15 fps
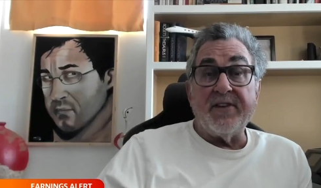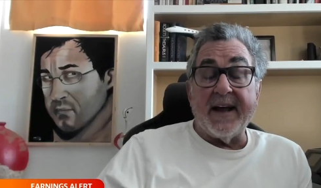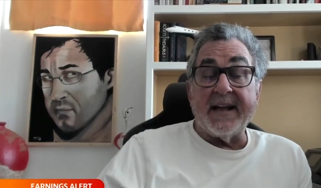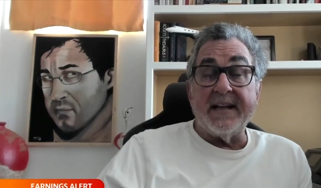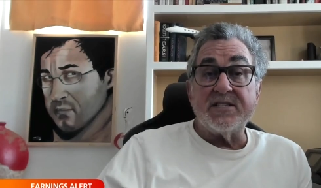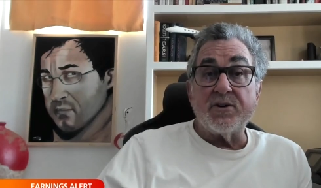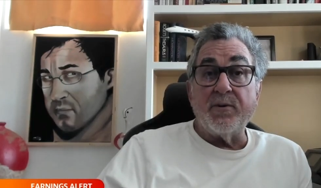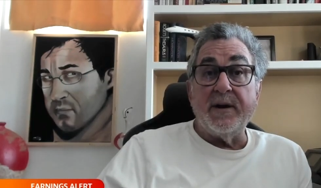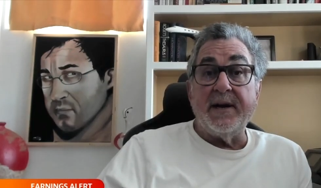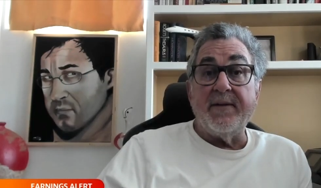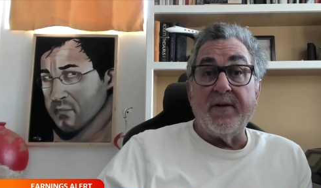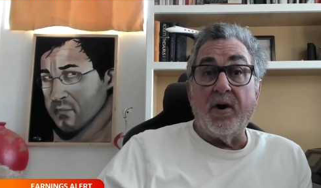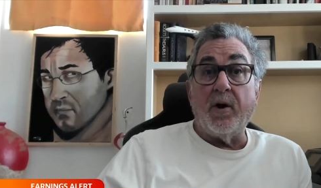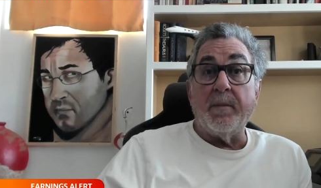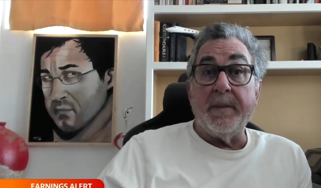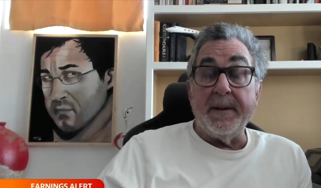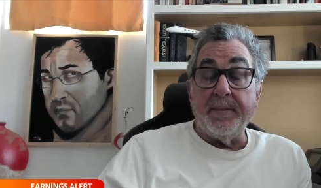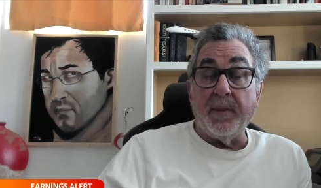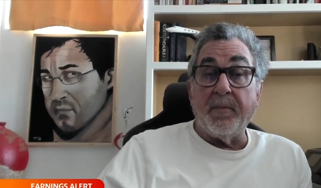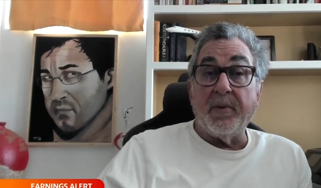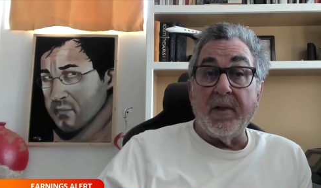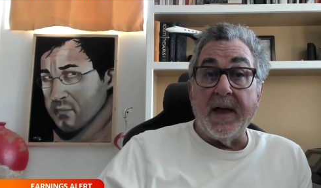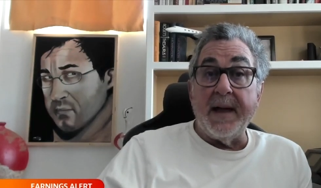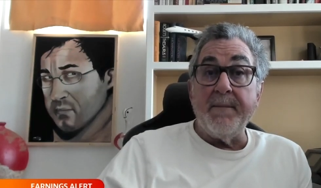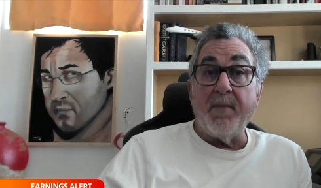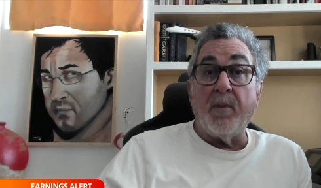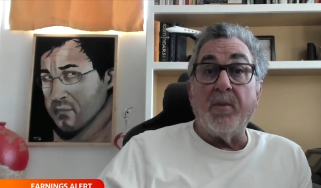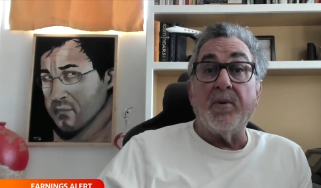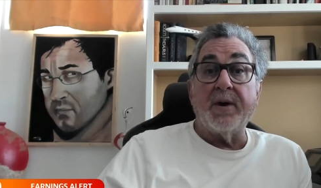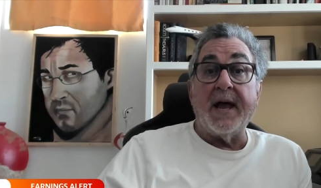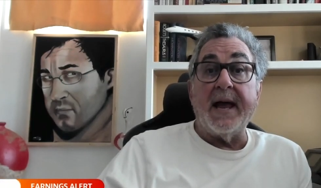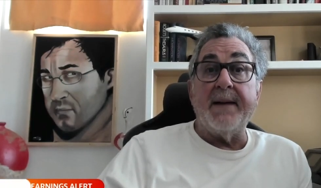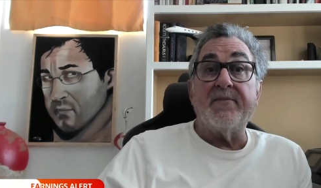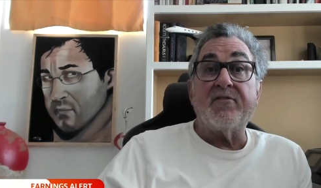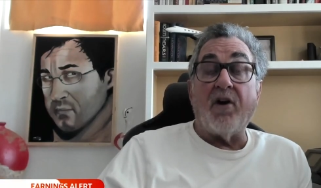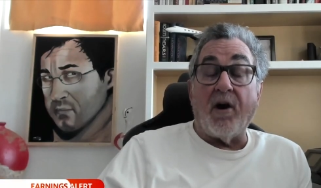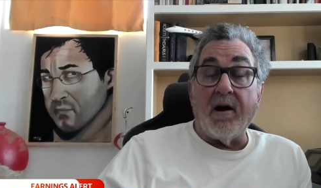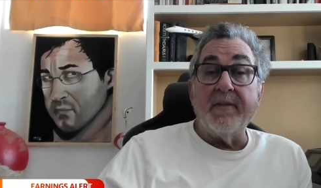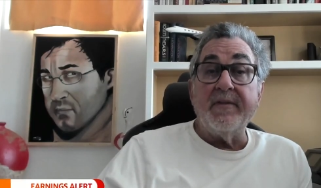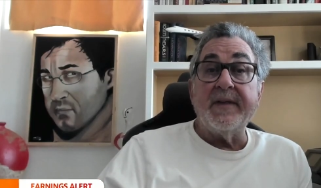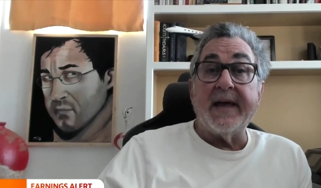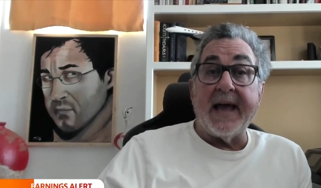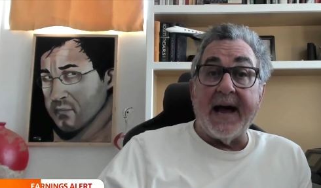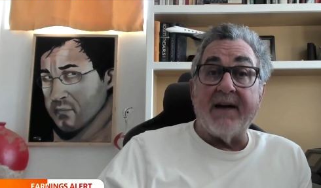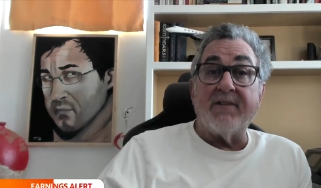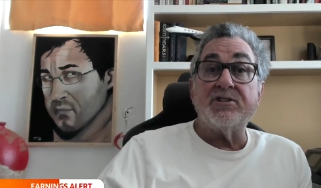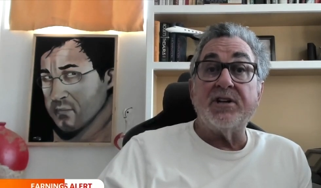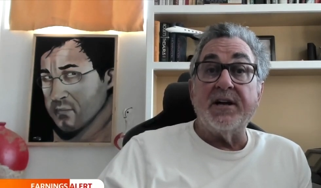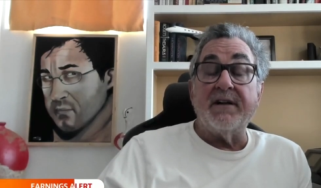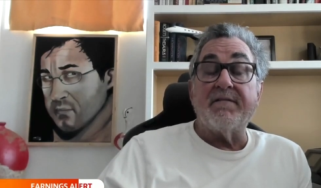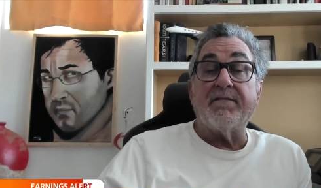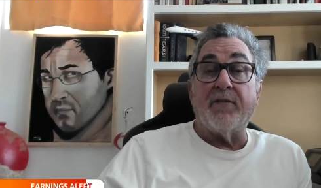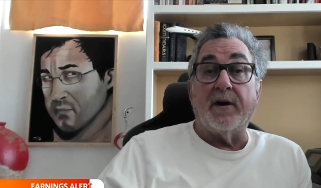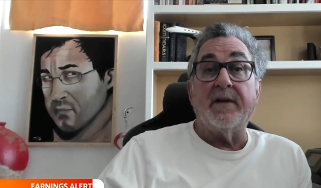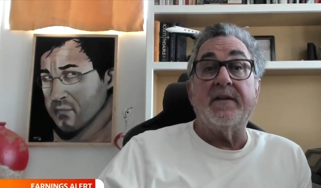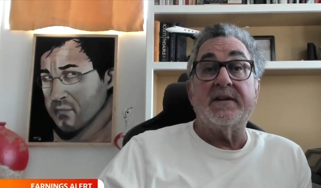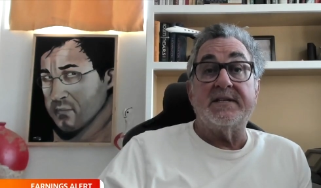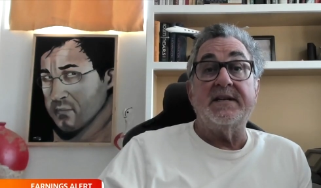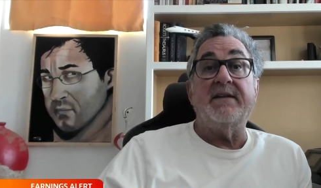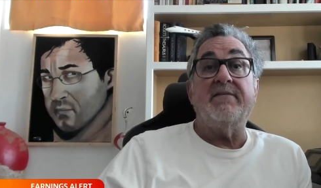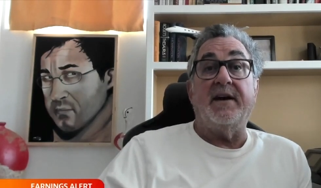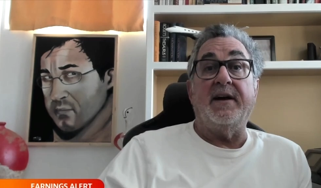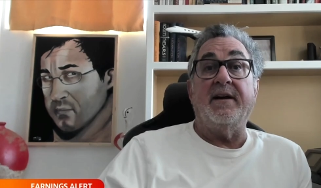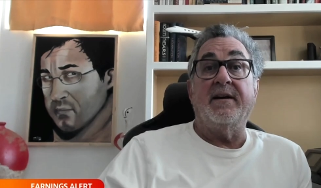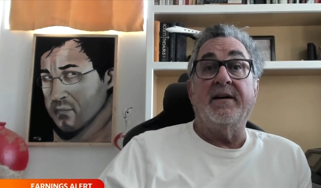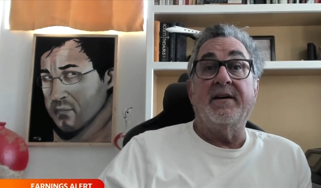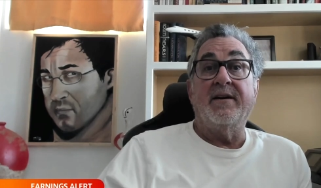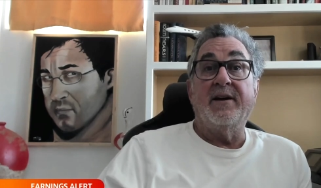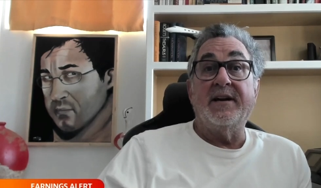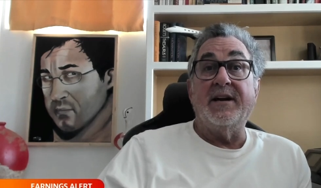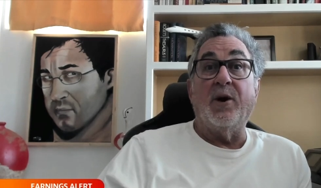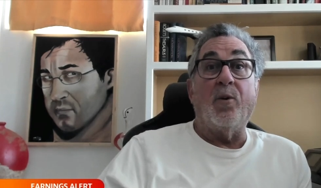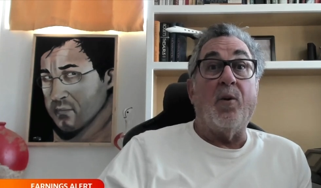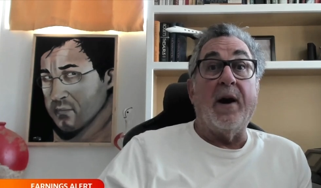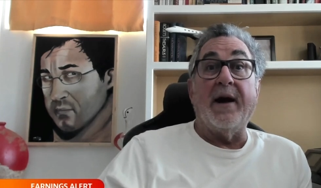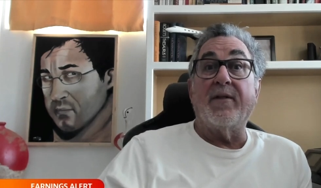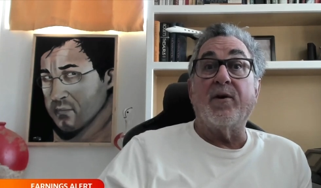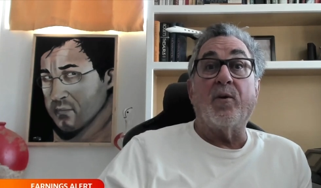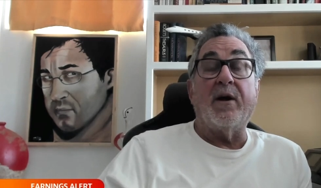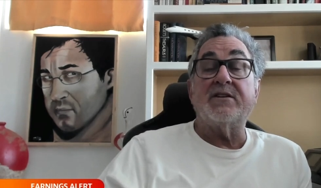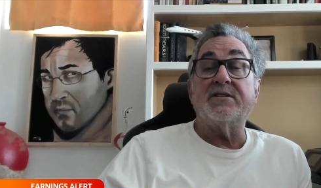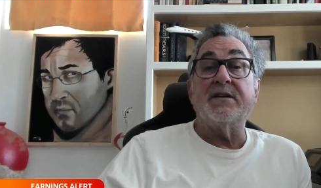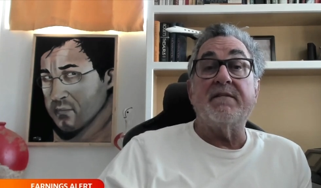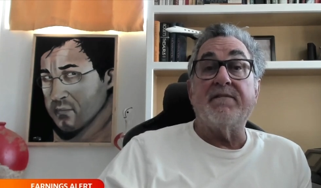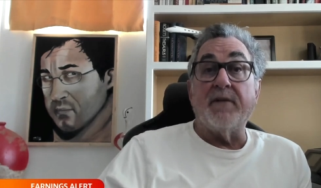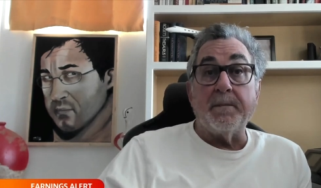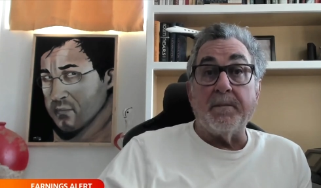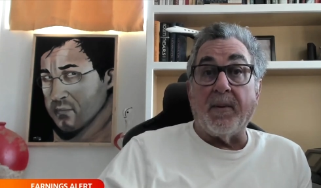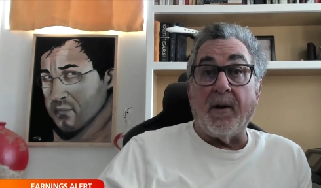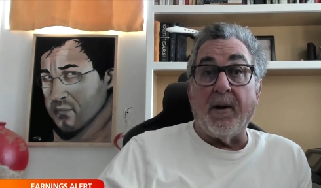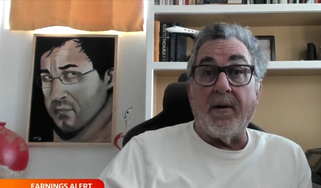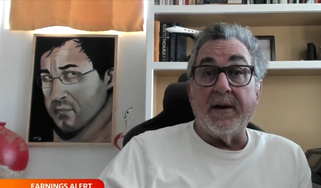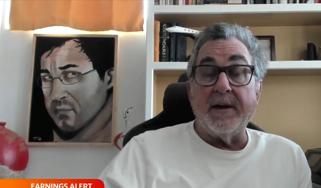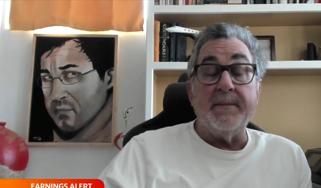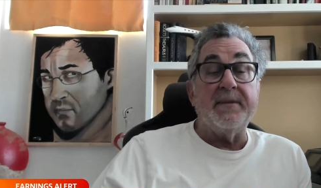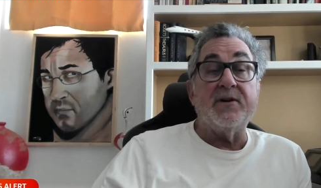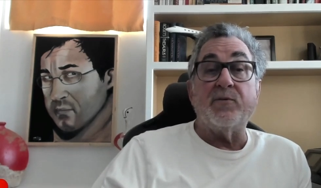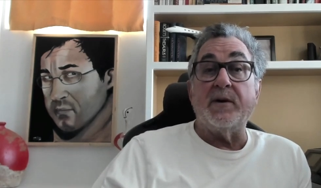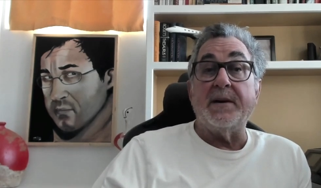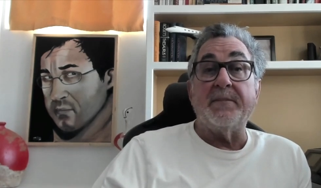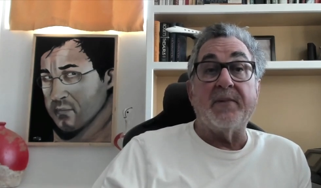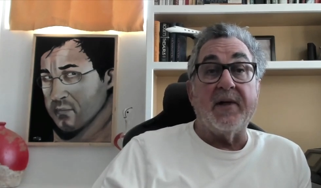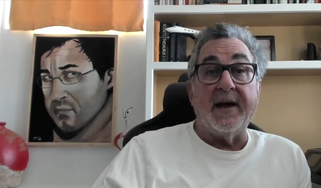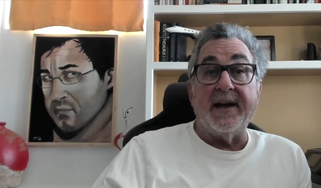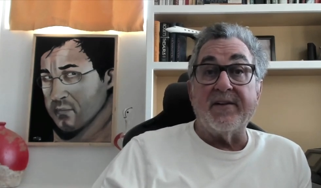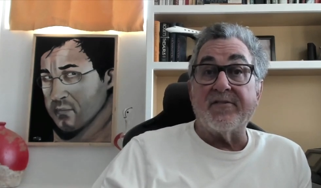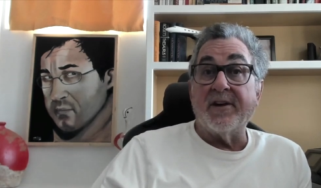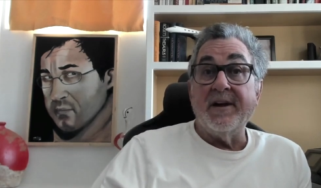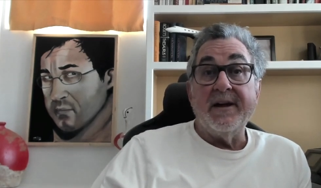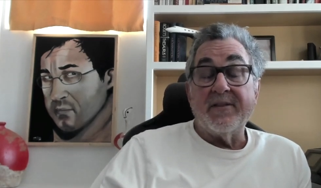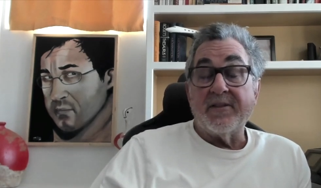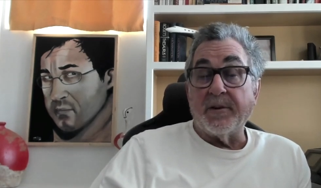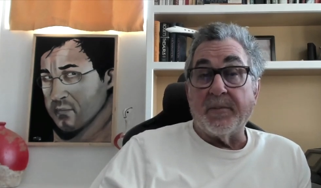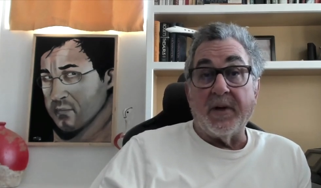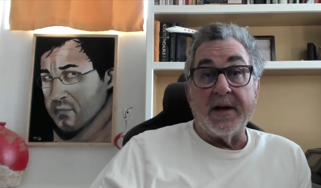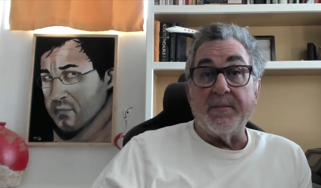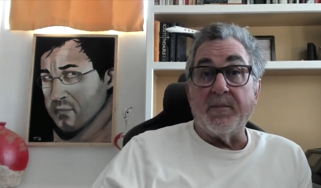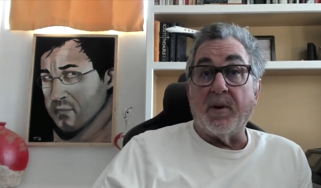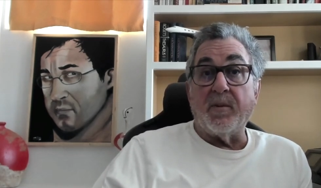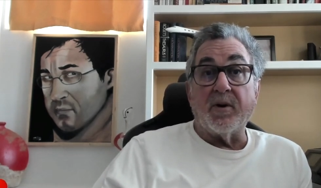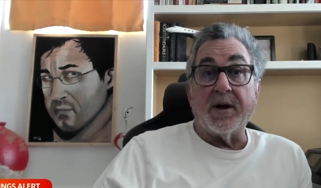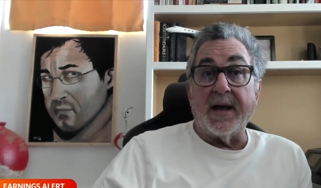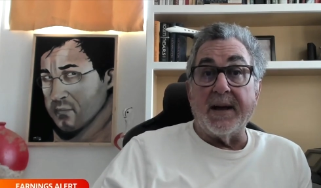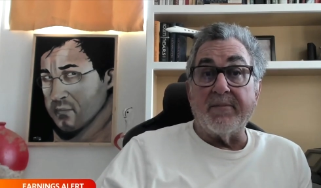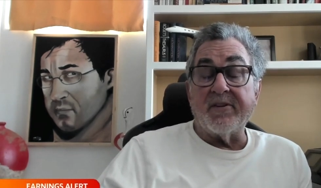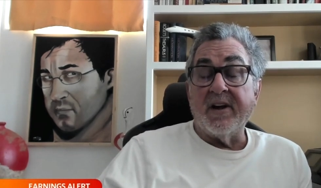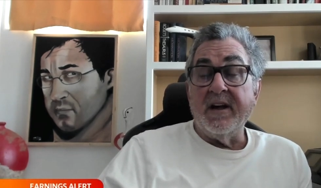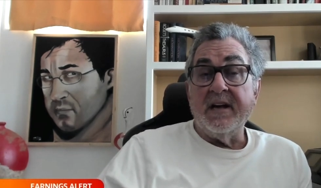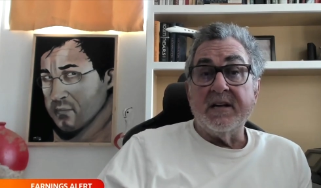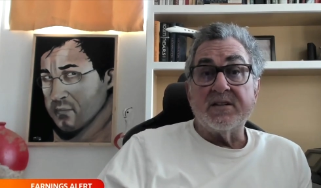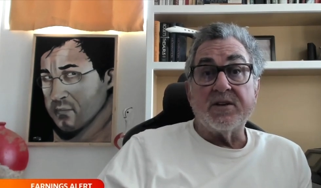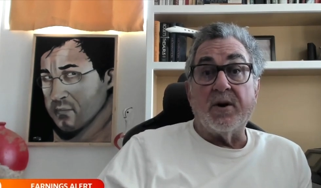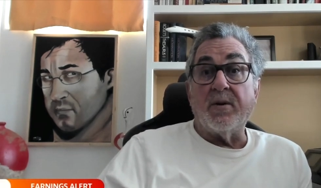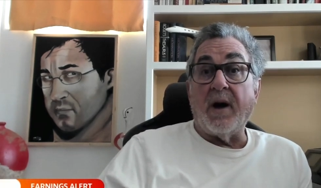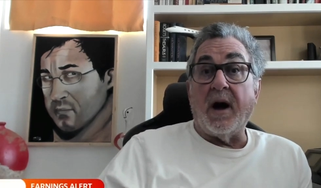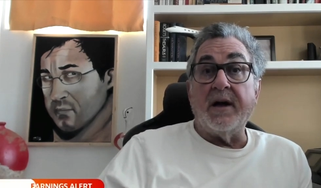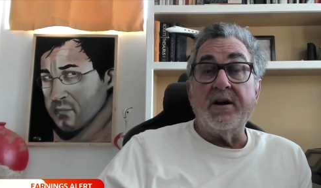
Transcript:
Speaker 1: second screen in the home. People play mobile games on the couch in front of the TV, you know, while they're watching football in between plays, they're playing mobile games. So,